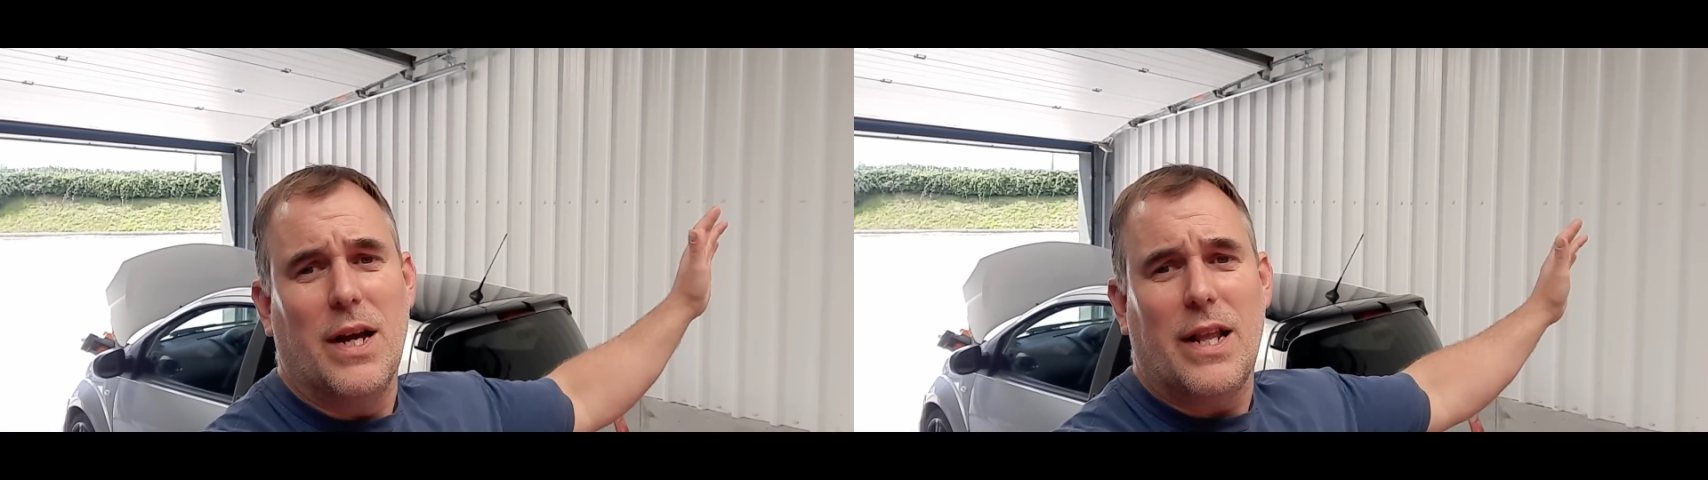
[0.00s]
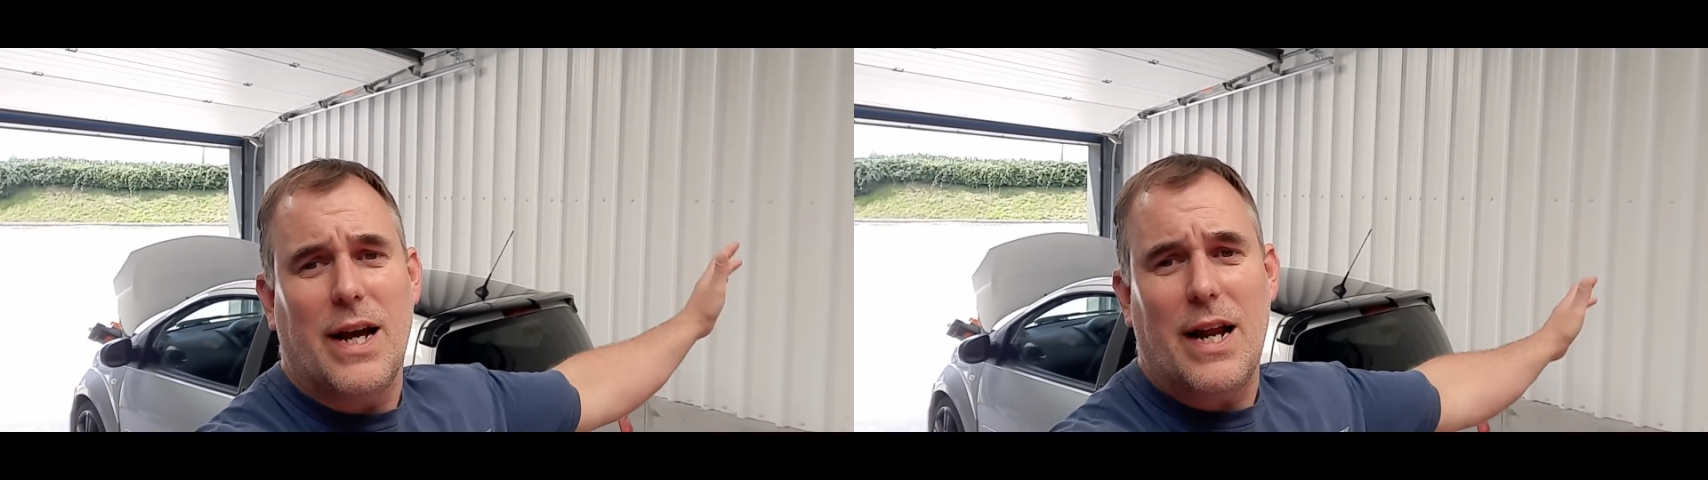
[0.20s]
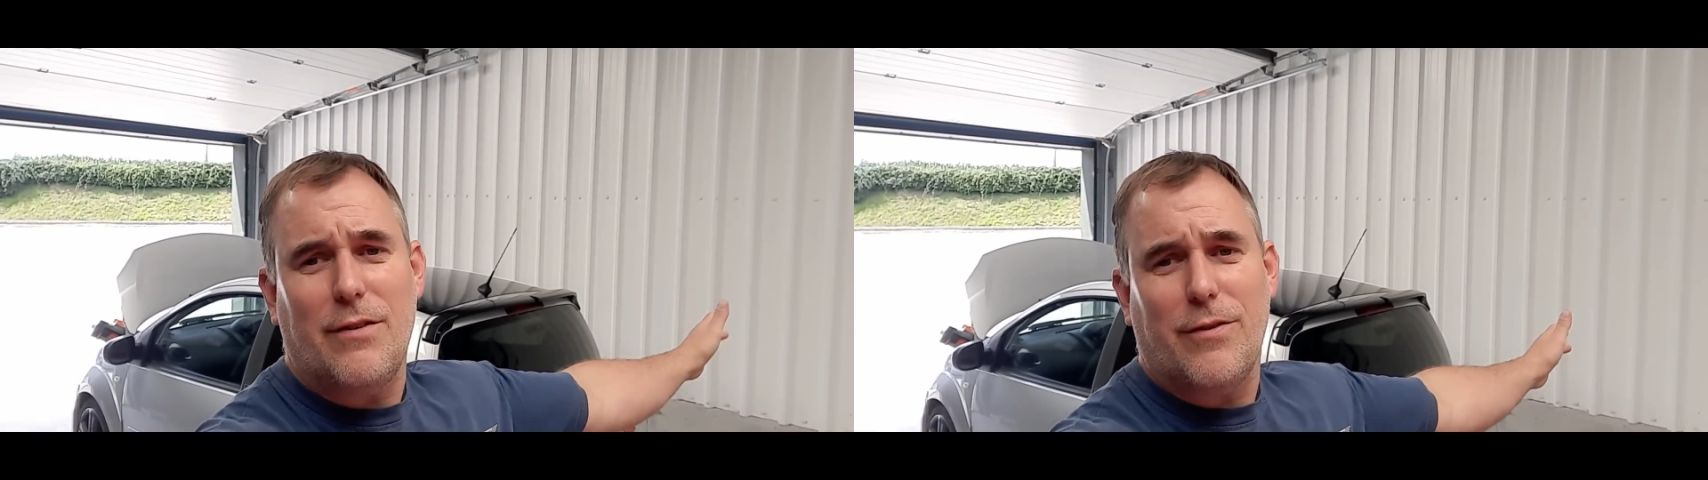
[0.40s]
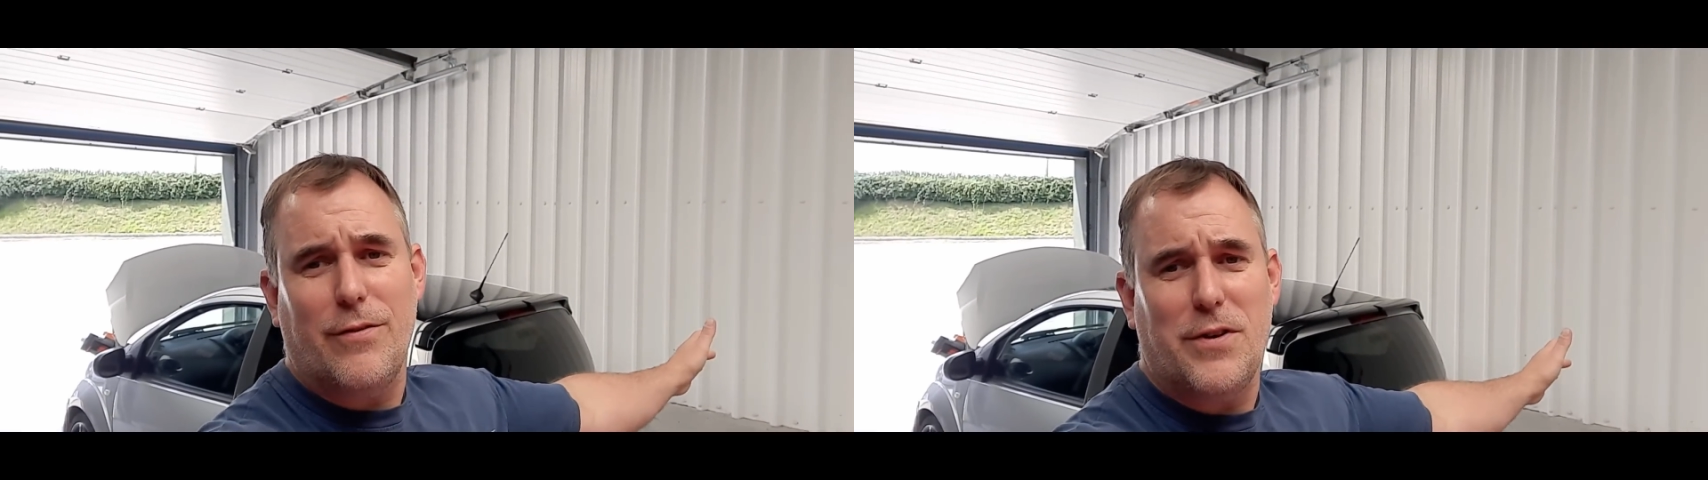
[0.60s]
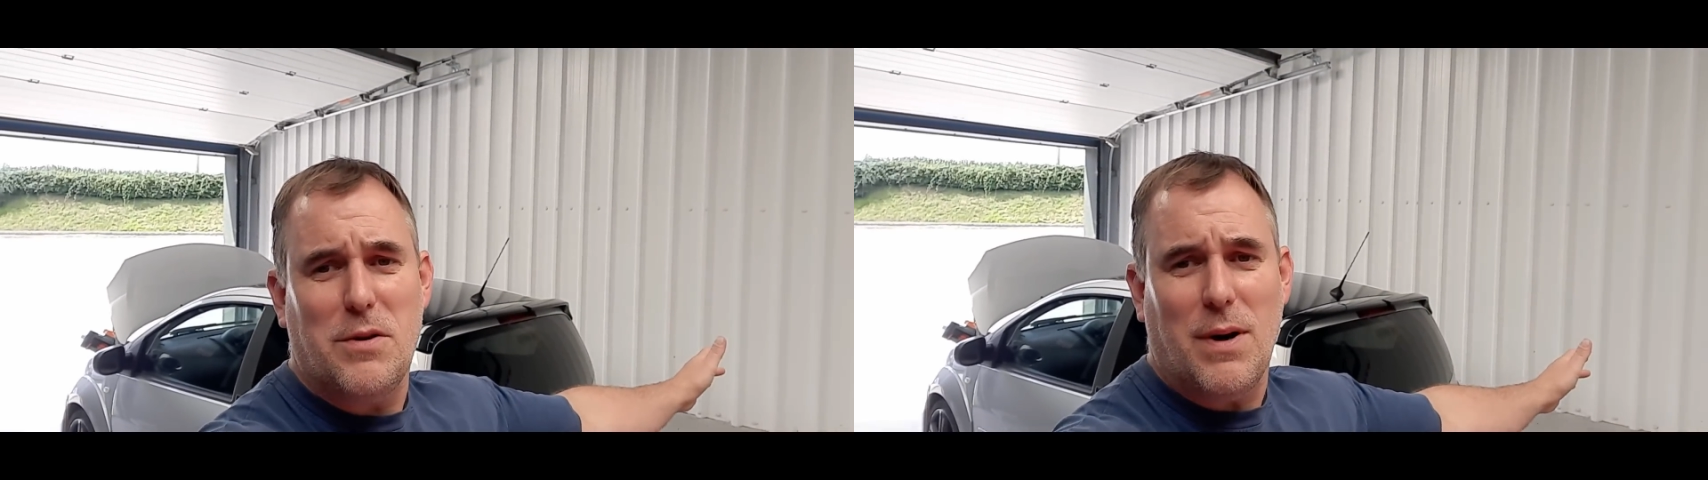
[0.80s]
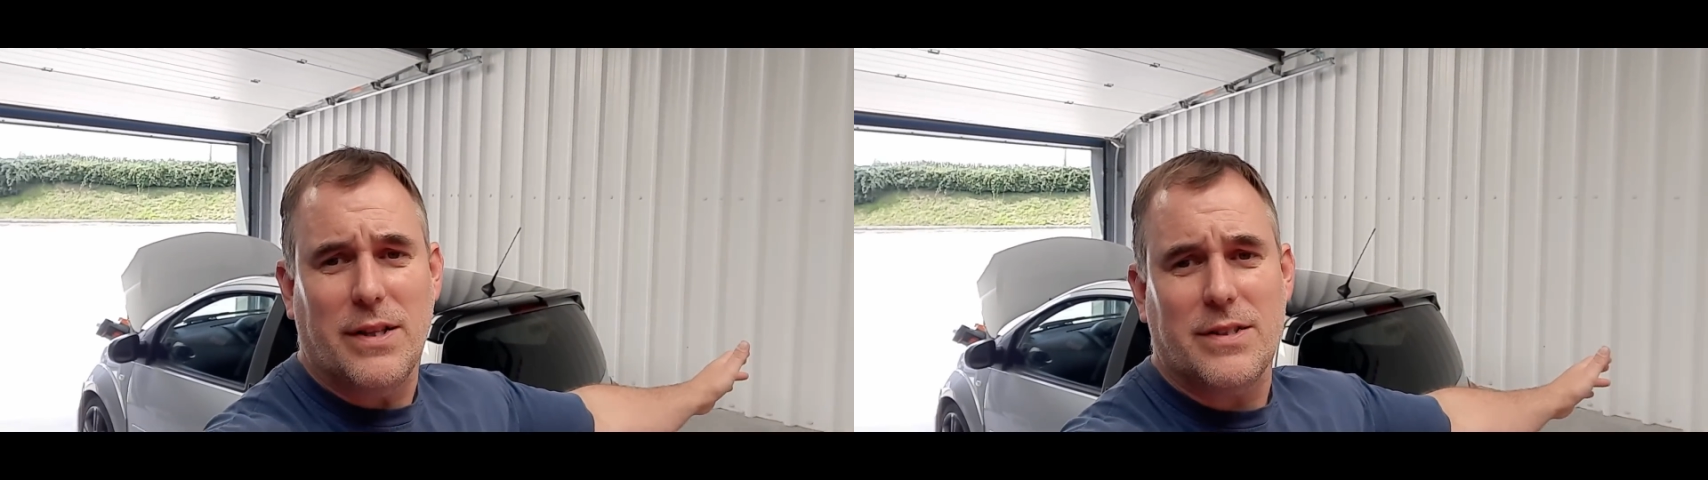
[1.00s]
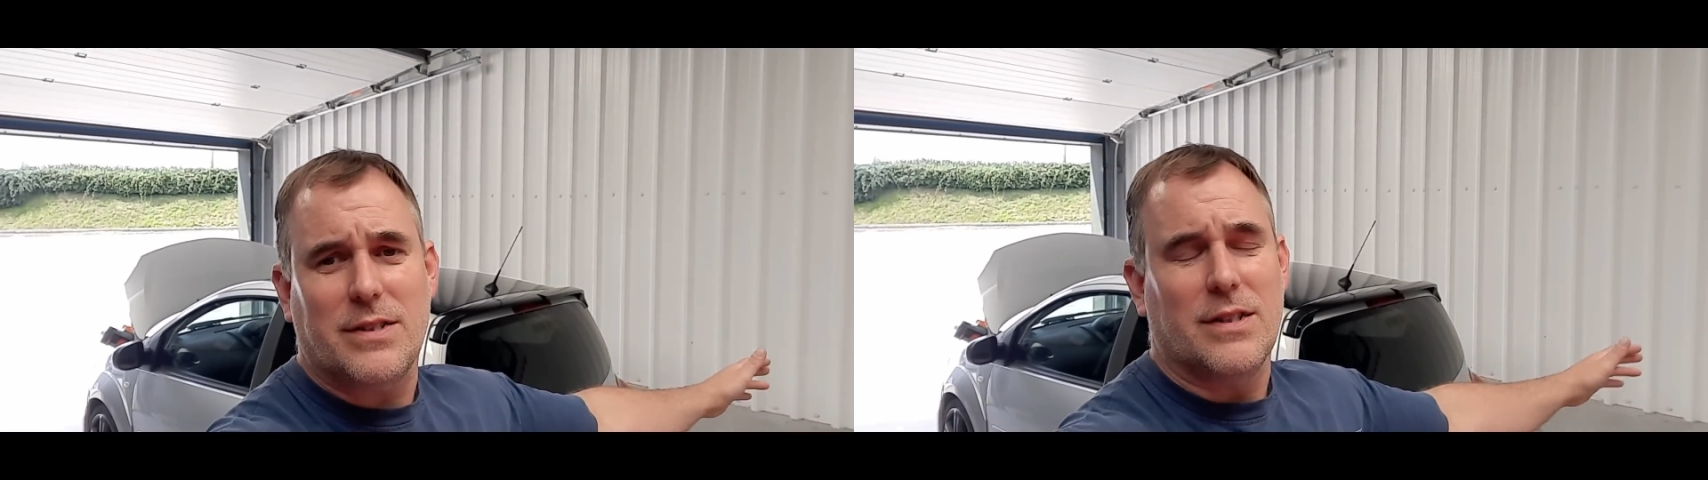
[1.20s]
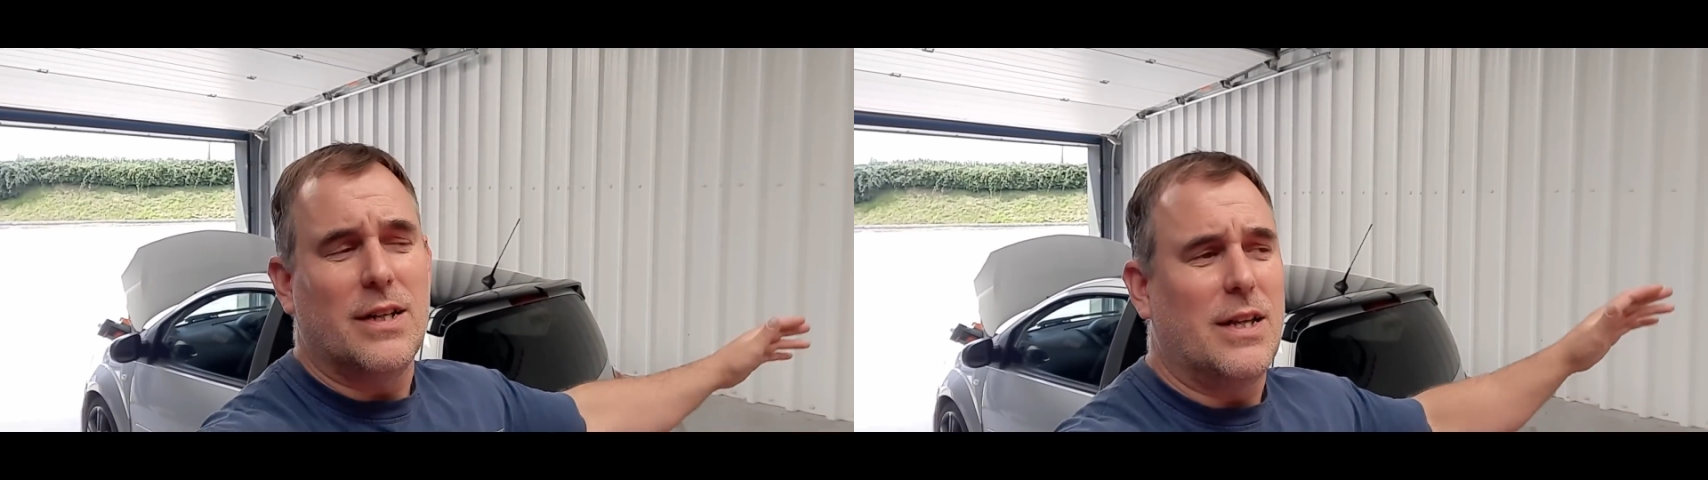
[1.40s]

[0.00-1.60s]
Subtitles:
They had it for a few months.